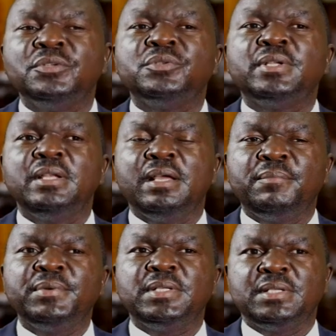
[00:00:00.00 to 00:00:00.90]
to really
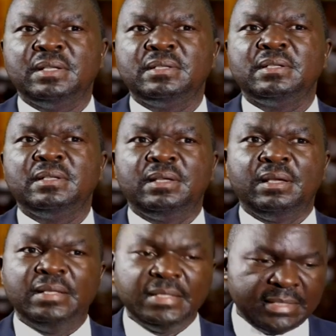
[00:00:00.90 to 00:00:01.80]
appreciate
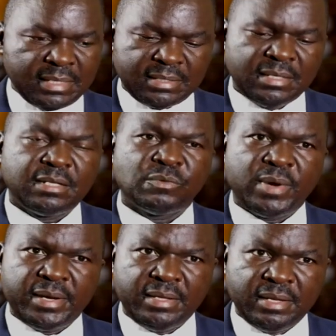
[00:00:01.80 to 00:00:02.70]
just that
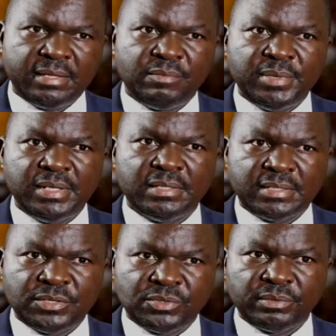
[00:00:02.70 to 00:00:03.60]
1 year they've been in
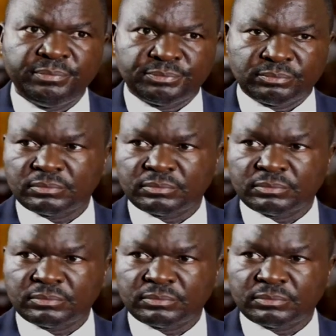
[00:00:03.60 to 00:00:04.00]
session